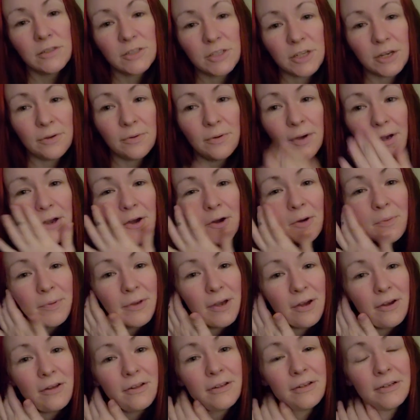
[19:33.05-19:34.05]
So I hope
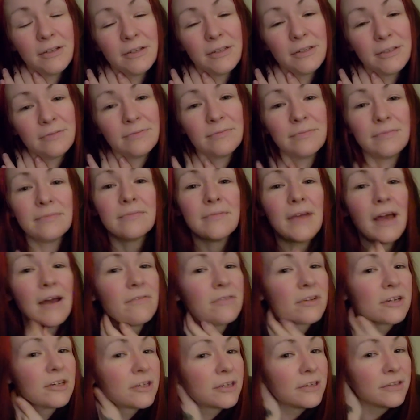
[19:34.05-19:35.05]
y'all are
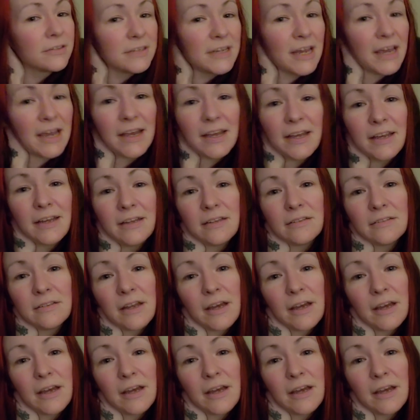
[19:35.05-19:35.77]
having a good day,